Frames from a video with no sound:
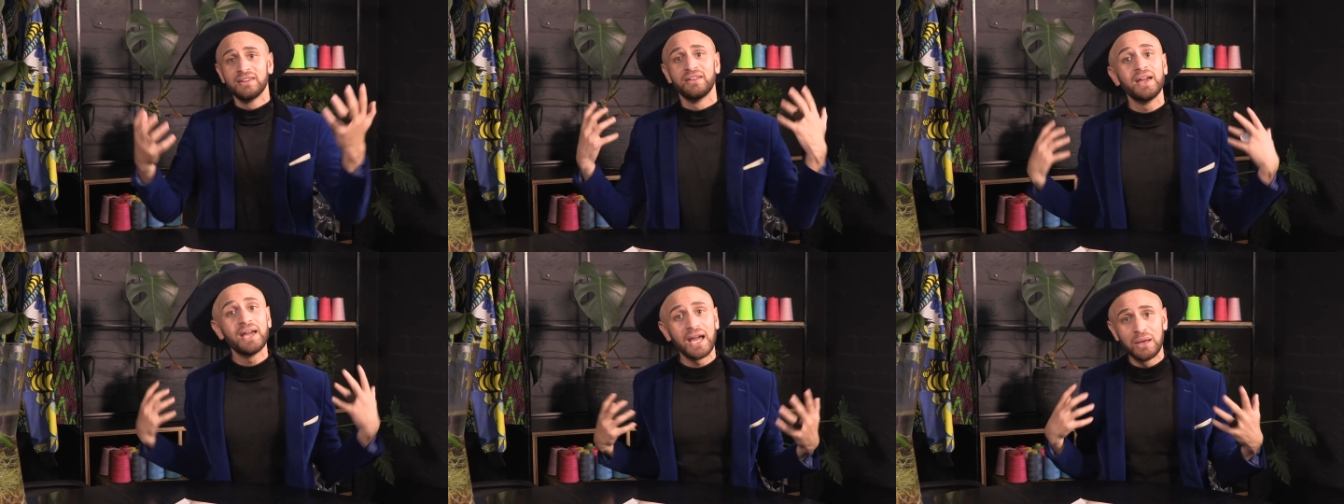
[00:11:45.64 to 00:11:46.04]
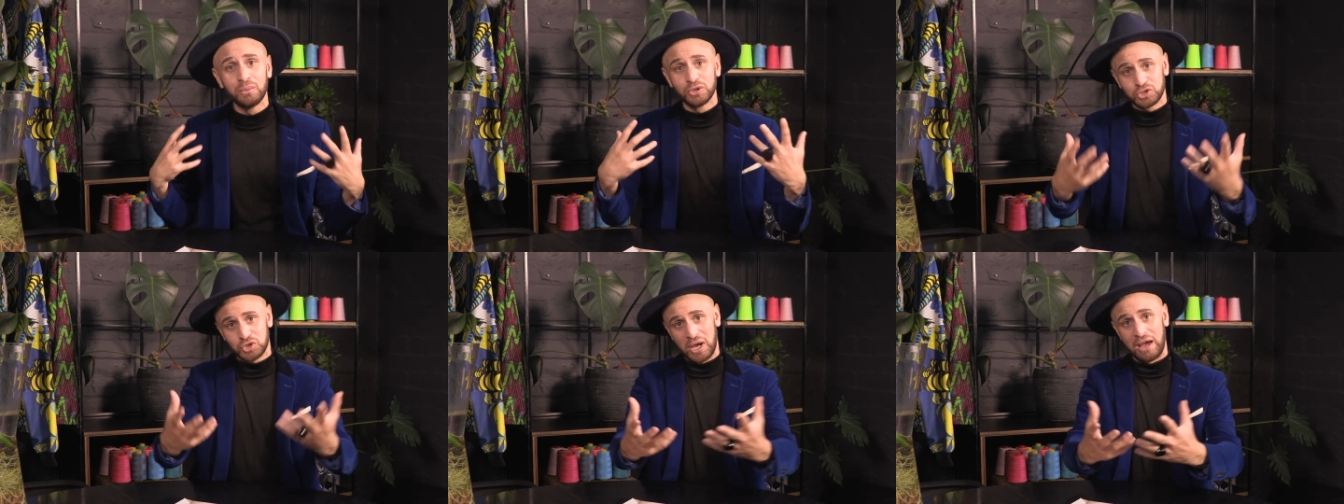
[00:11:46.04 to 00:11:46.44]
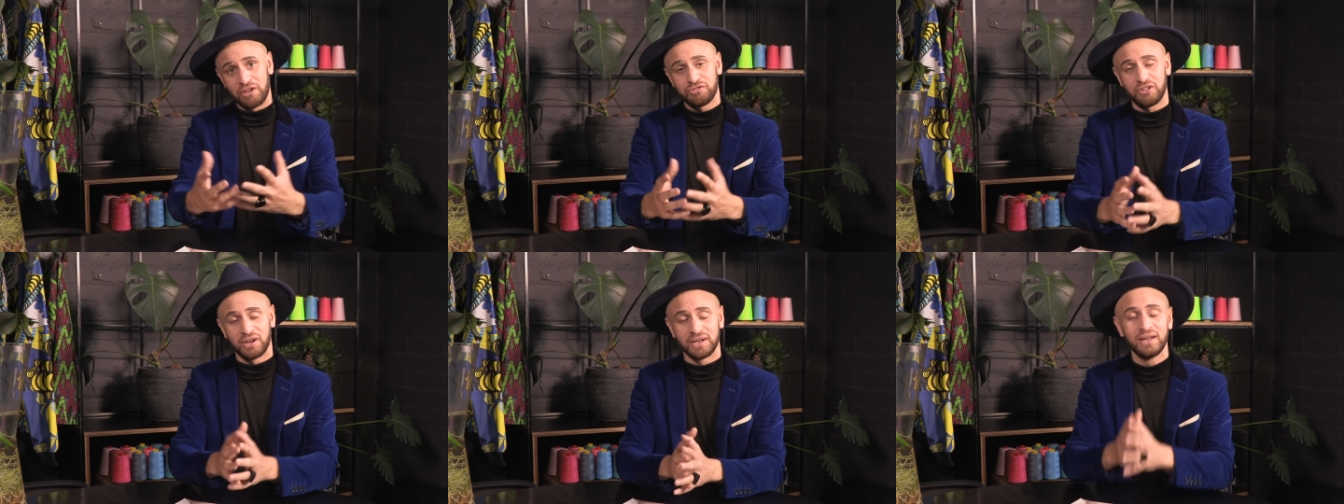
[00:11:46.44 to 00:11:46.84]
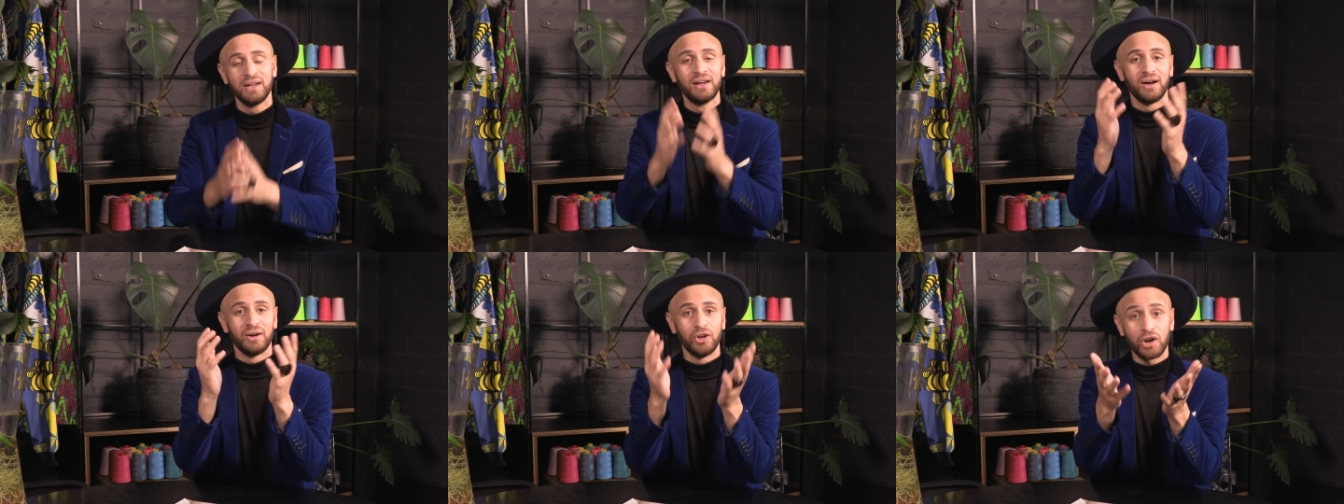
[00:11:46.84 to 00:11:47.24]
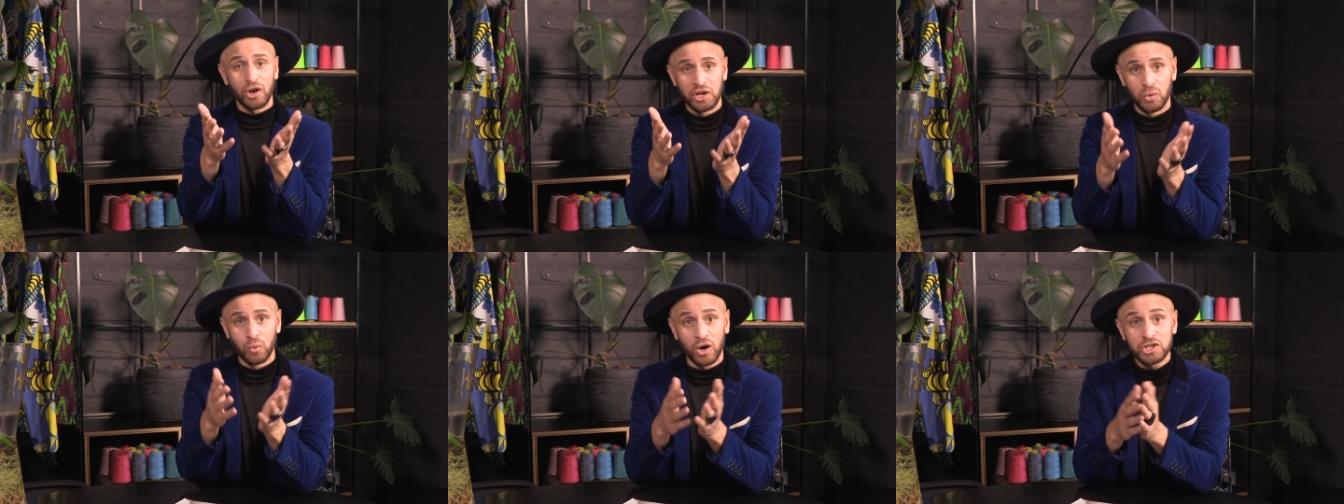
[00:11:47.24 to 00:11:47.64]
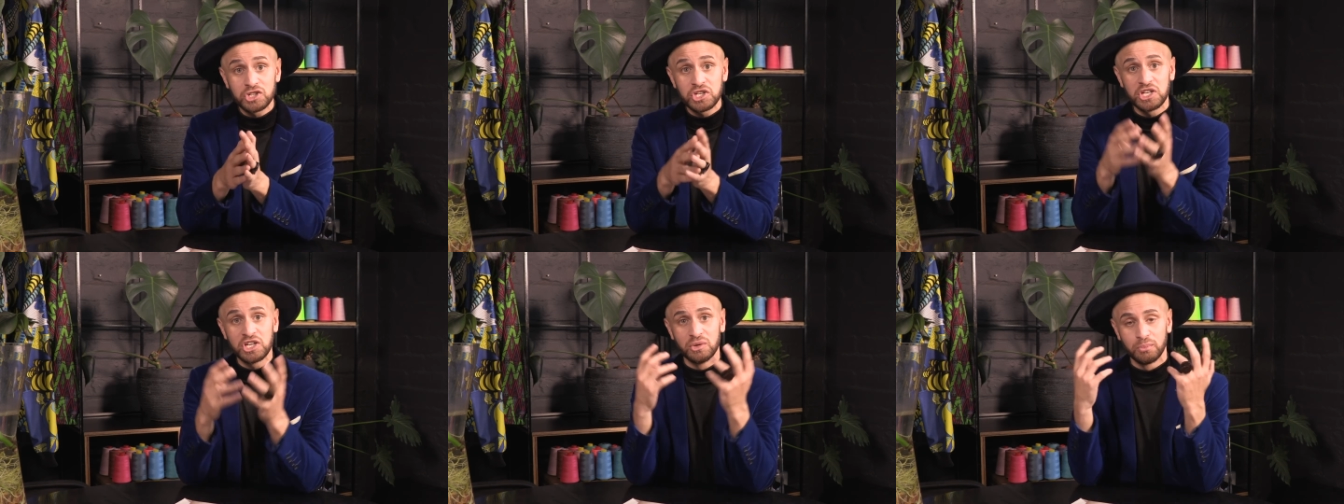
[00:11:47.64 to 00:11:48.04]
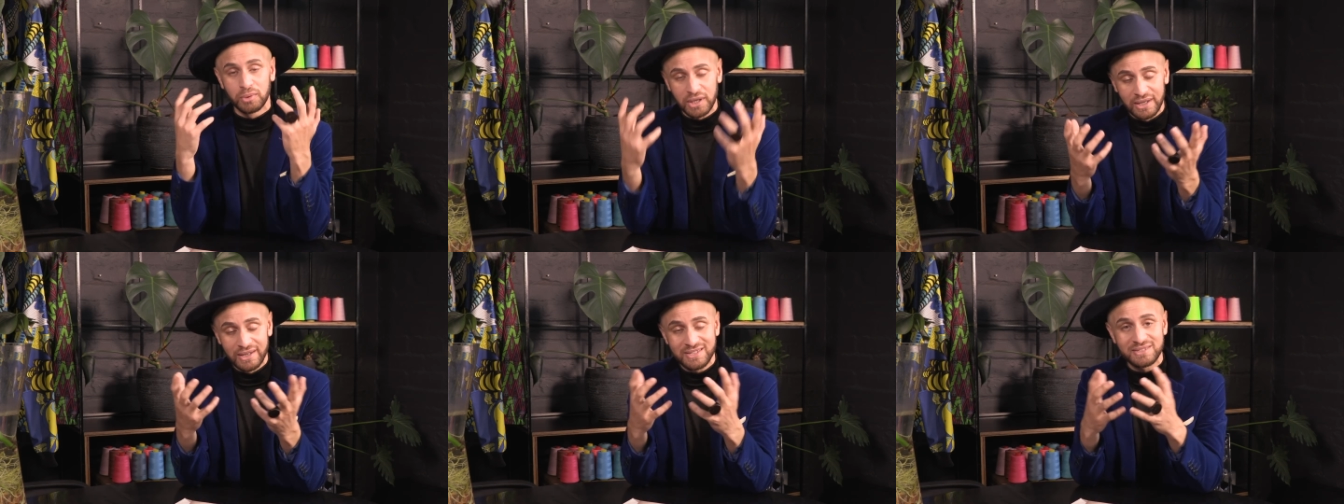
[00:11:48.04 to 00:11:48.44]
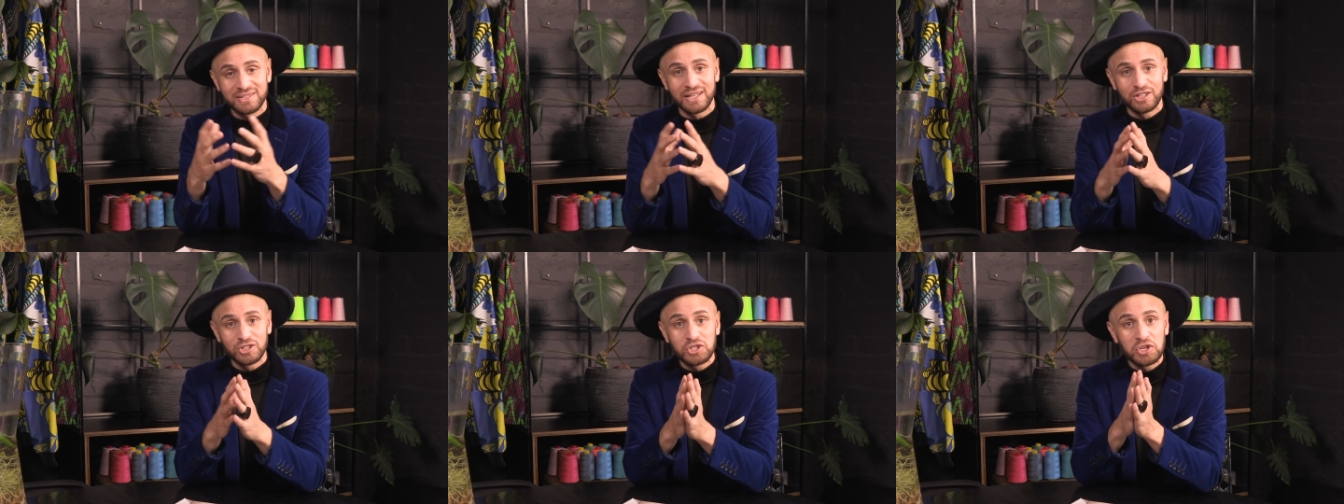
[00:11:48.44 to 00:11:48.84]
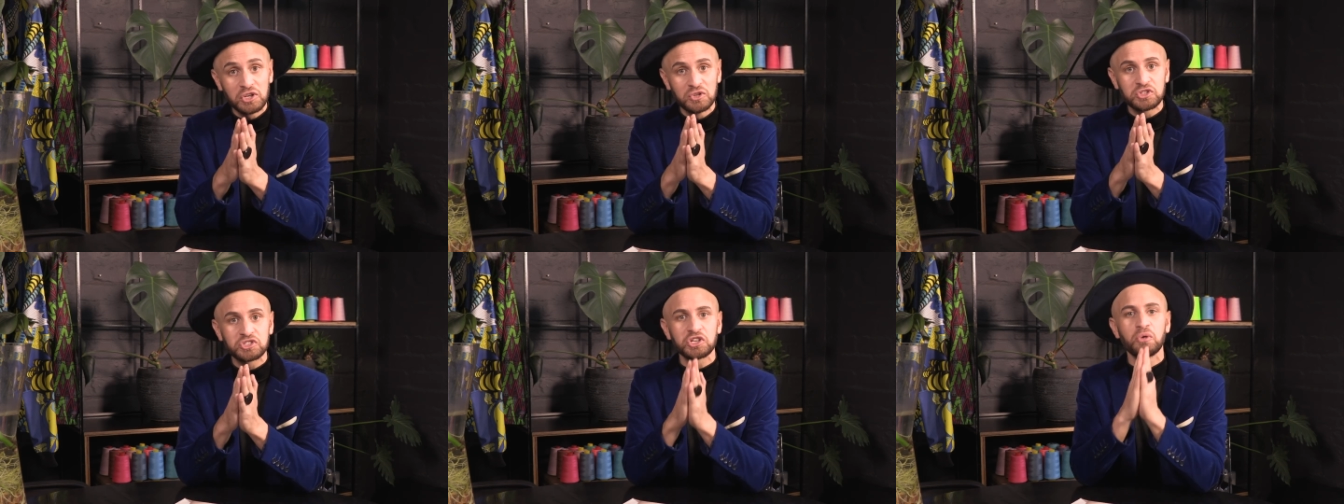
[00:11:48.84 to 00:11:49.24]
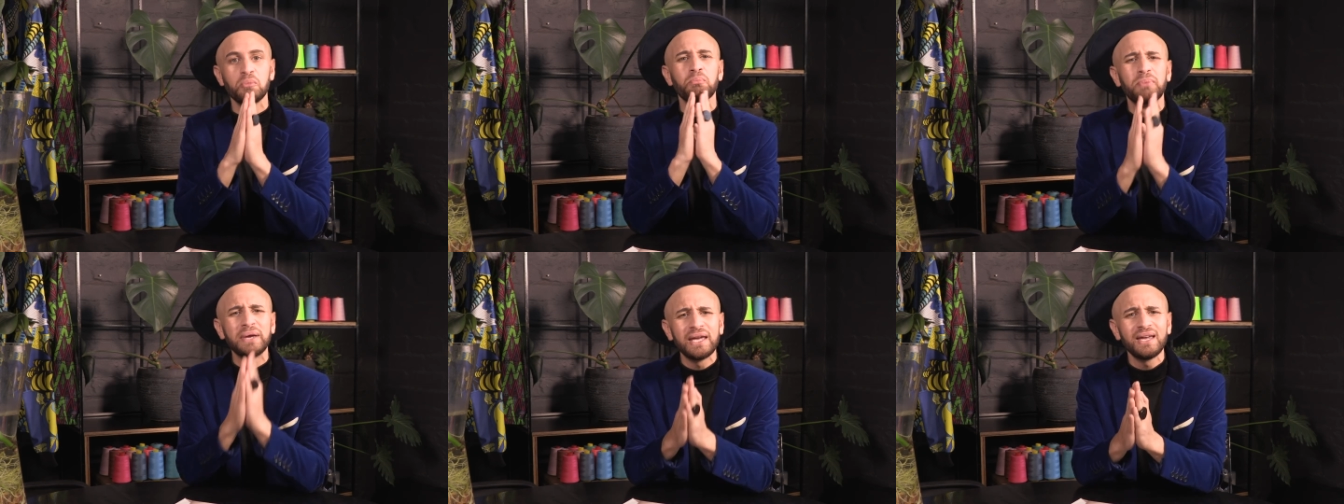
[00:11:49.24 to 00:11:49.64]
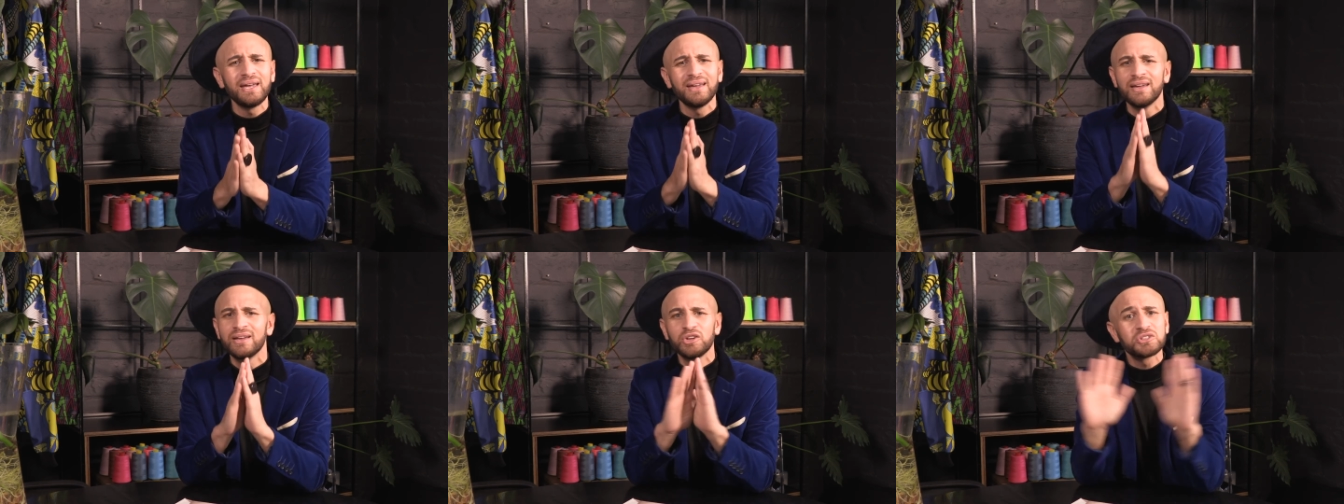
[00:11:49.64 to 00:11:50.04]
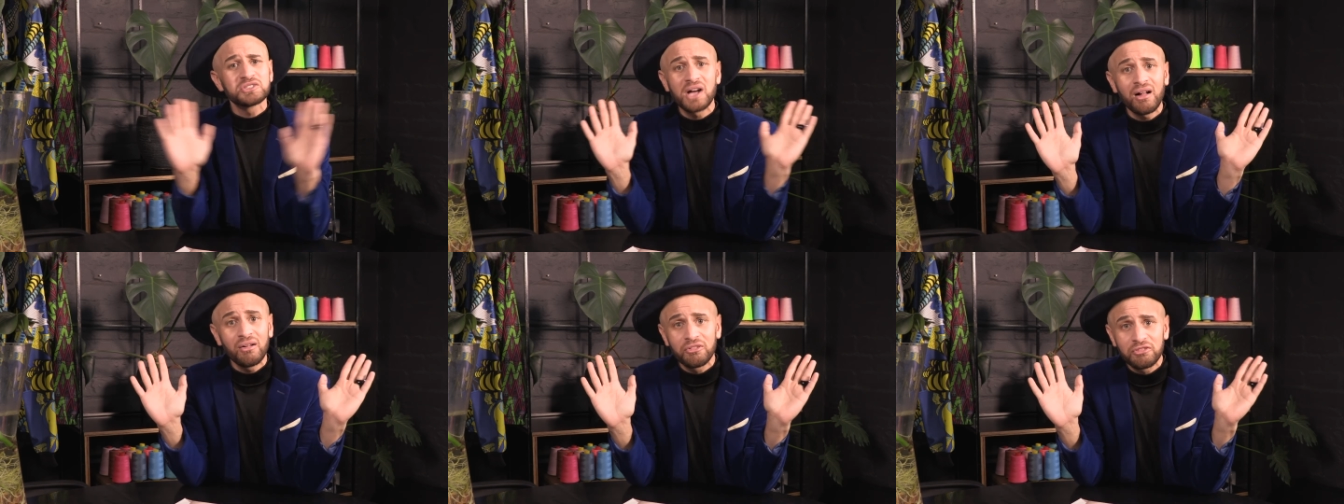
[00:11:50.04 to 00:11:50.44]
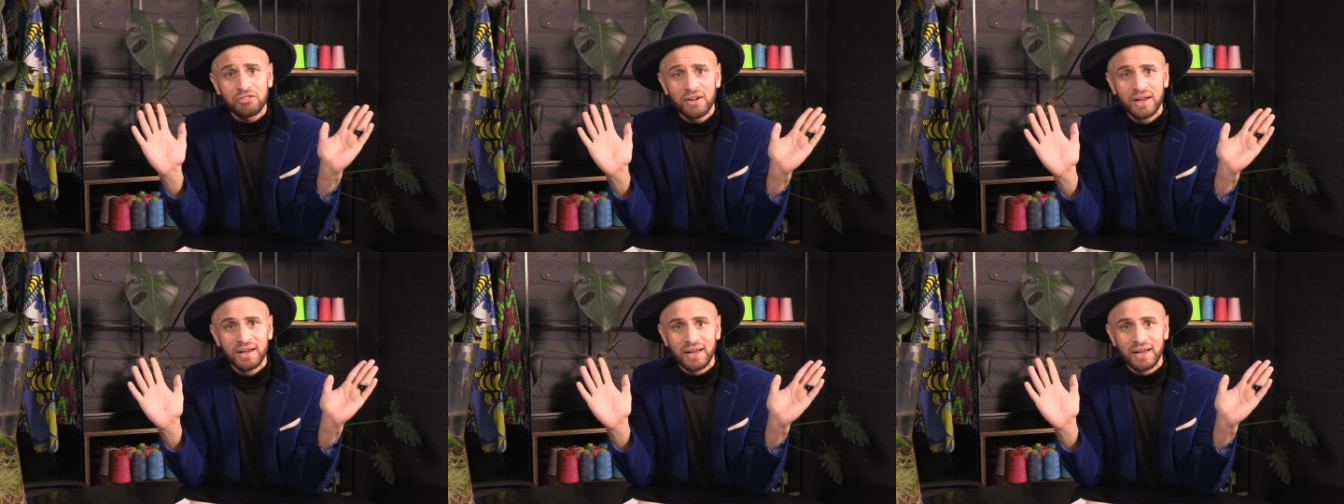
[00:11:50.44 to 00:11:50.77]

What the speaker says: they are able to have fun, not only watching you, but listening to you. So be yourself.